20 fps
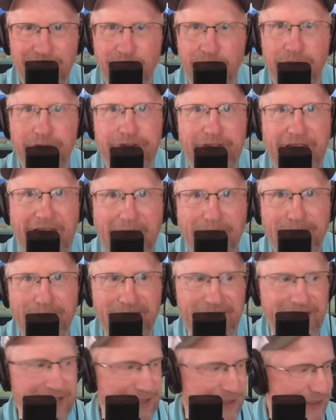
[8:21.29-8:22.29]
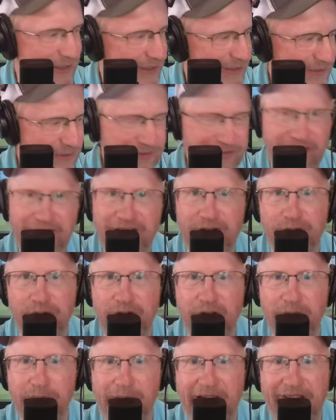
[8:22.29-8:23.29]
What is happening here? This is like a
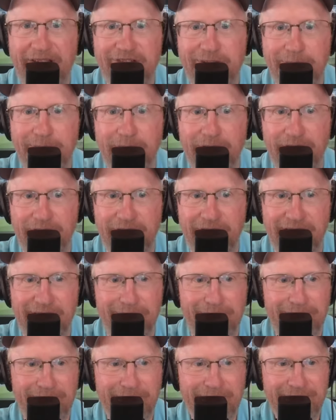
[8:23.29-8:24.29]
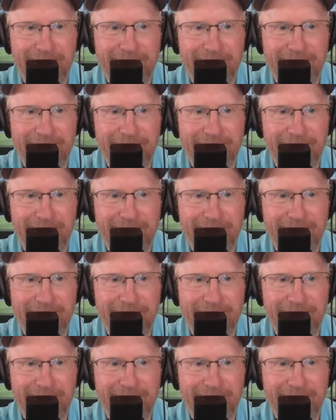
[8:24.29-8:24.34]
real basketball game.